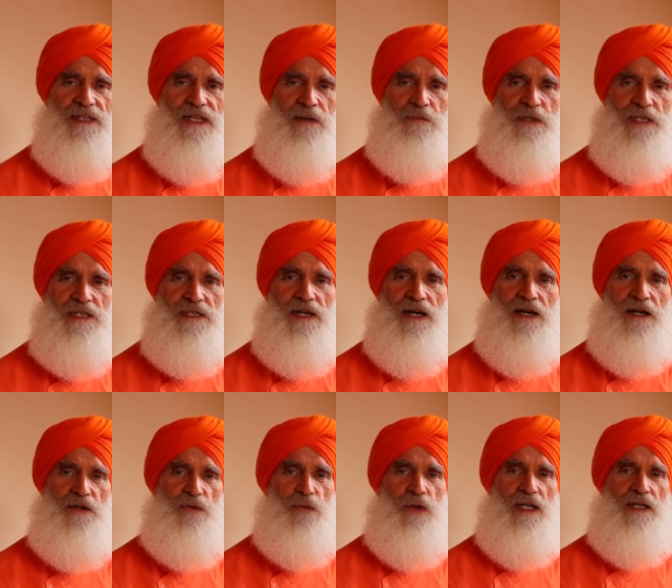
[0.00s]

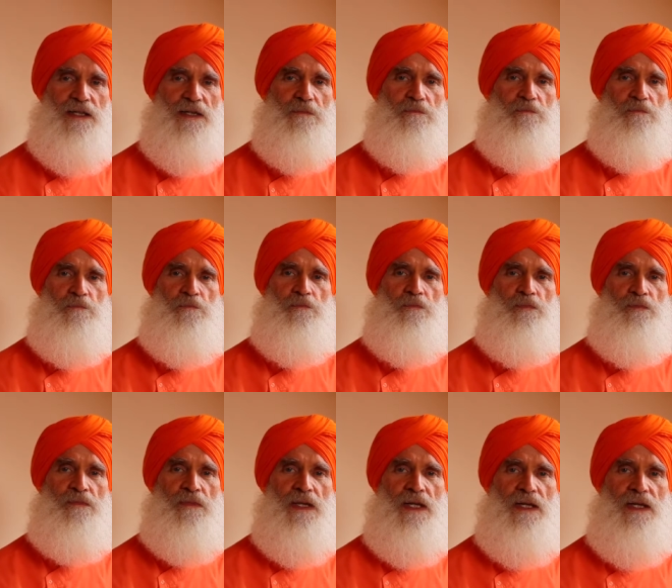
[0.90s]
Namaskar and welcome.
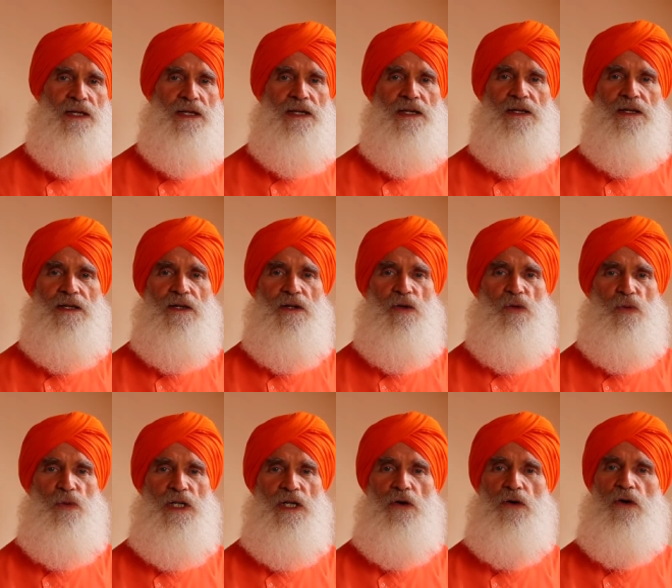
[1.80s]

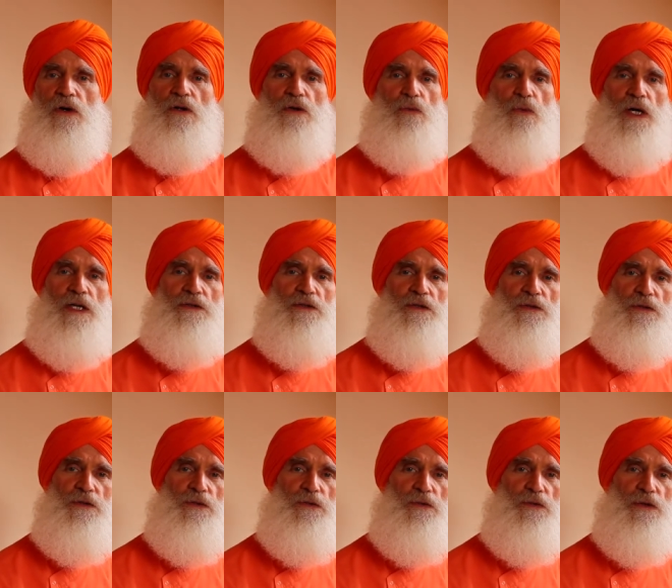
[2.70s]
We all want
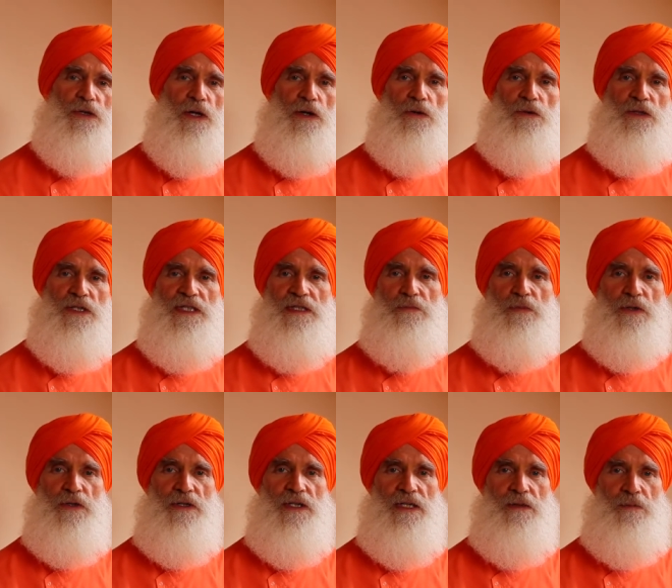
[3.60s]
to go
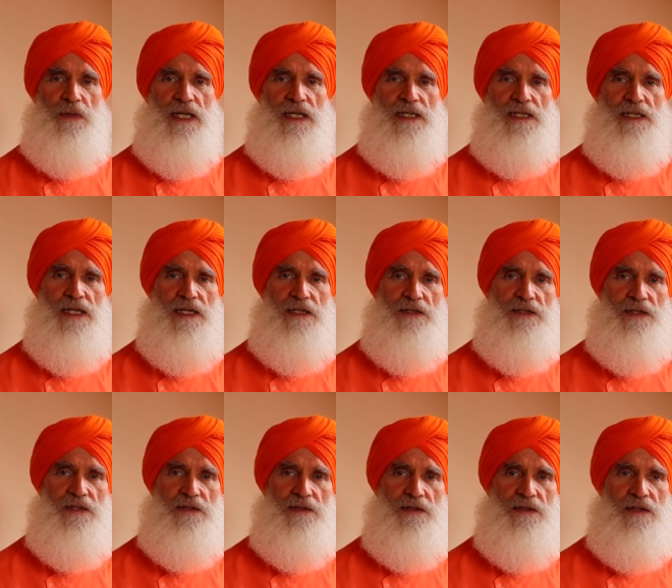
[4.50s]
deeper in
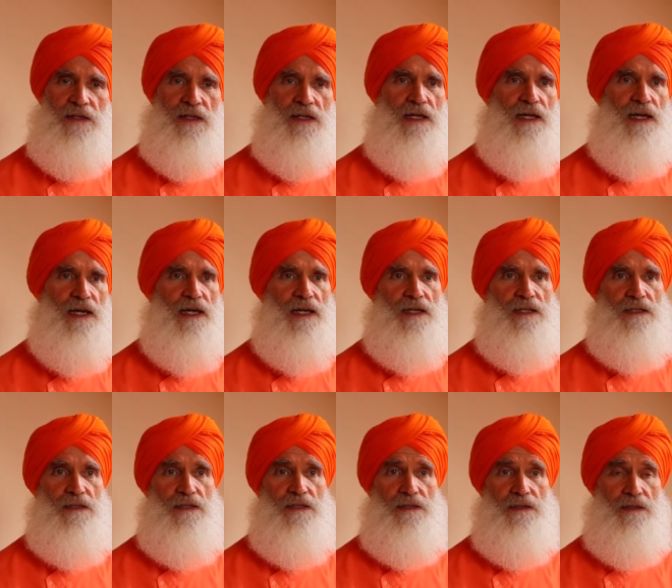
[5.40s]
meditation,
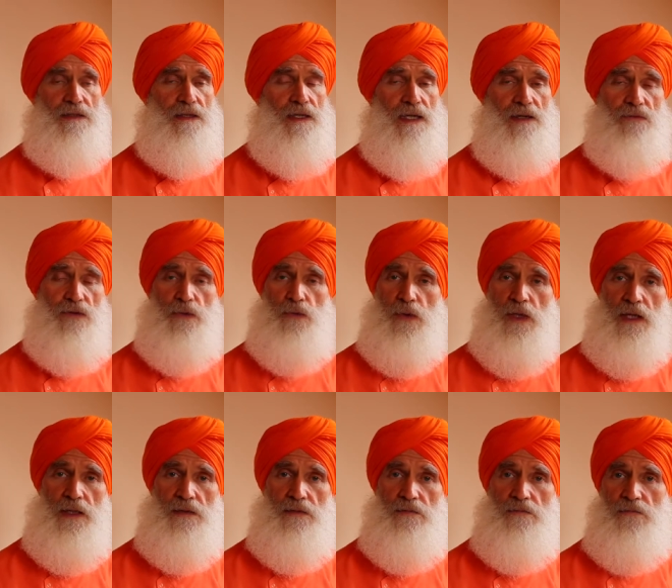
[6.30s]
and
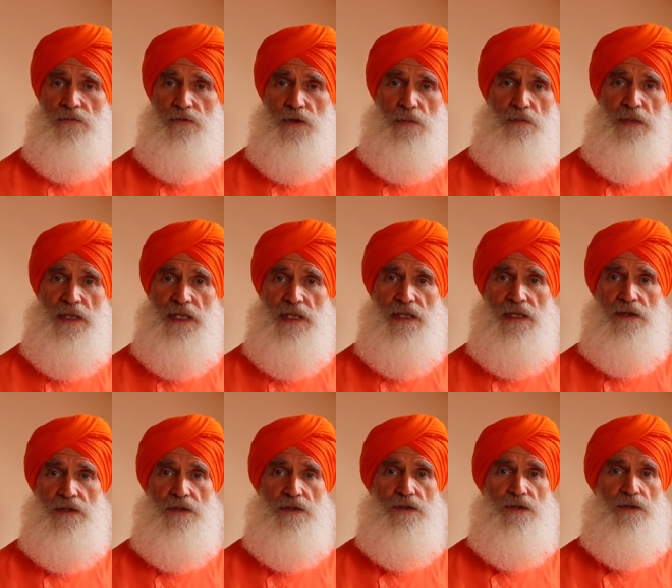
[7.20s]
everyone, from
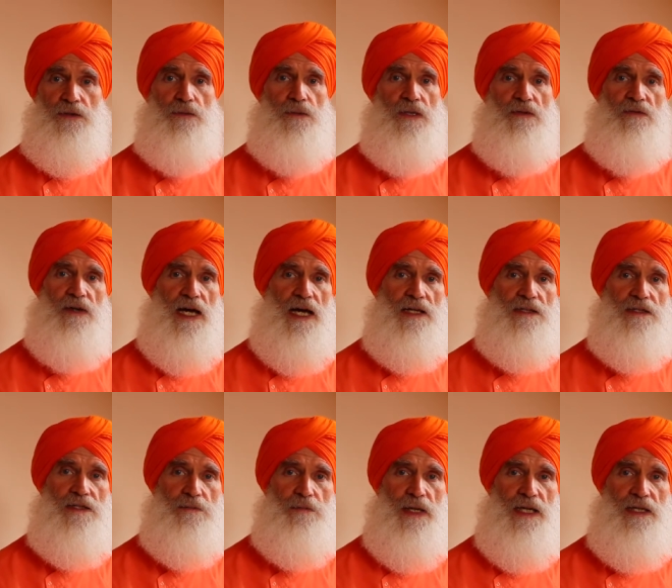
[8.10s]
beginners to
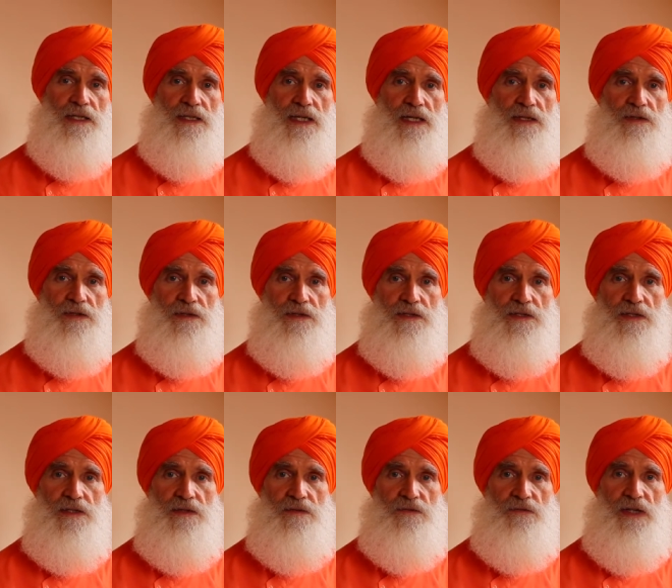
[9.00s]
advanced
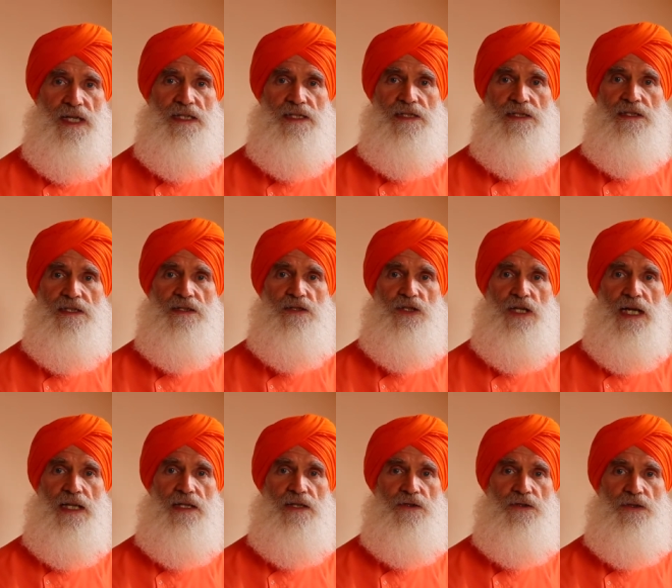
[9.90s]
meditators, faces the
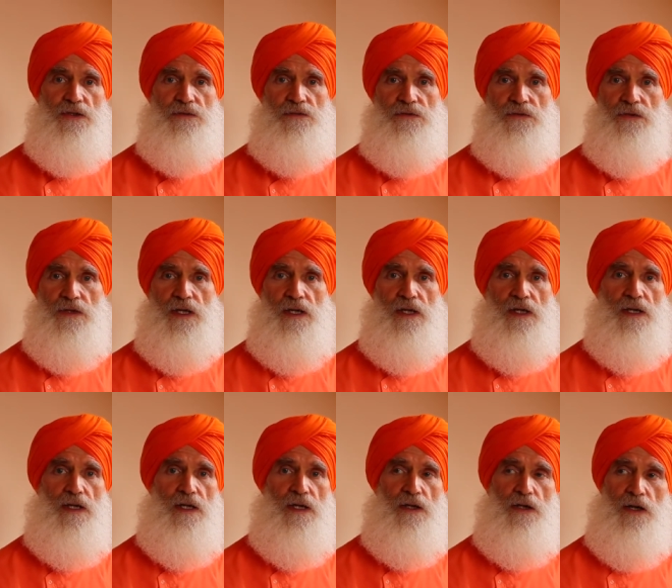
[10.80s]
challenge of
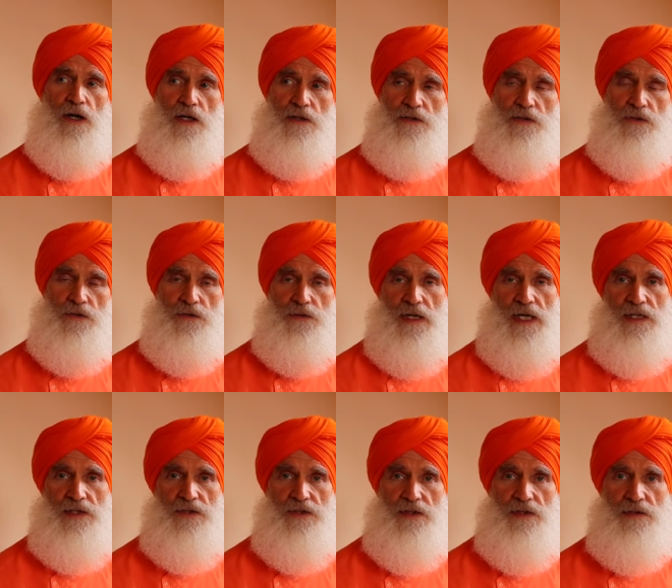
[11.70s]

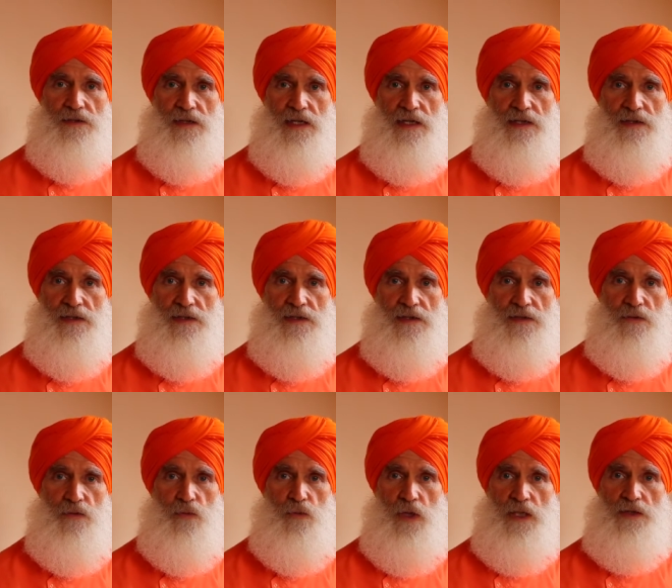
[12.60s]
concentration and
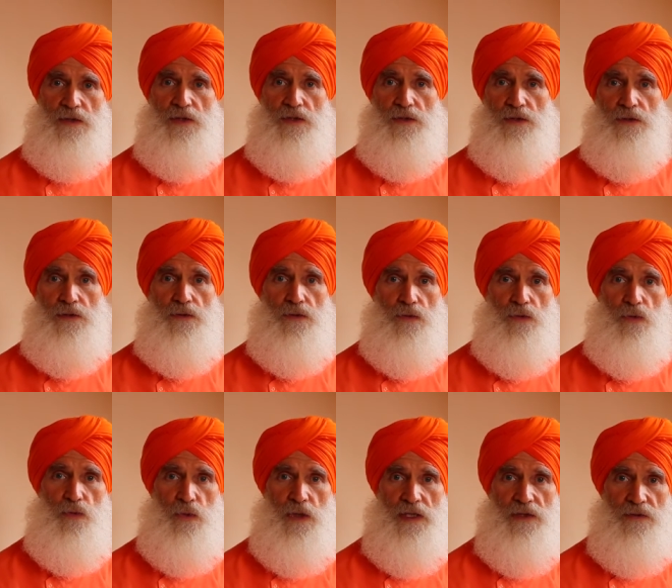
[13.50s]
what to do
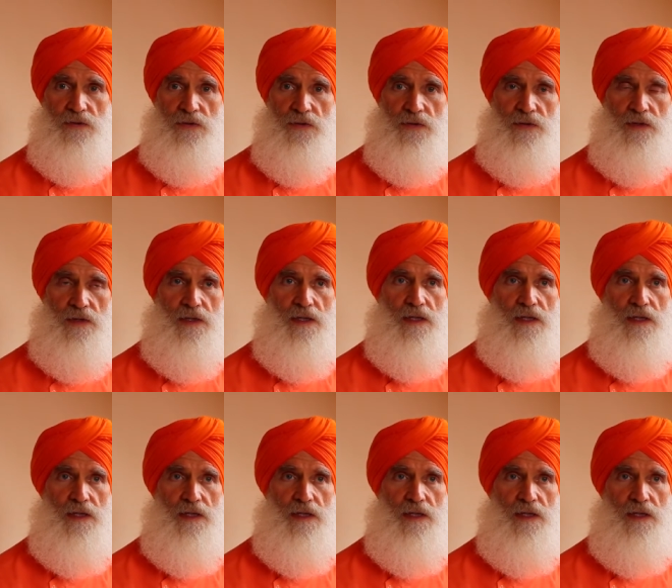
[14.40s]
with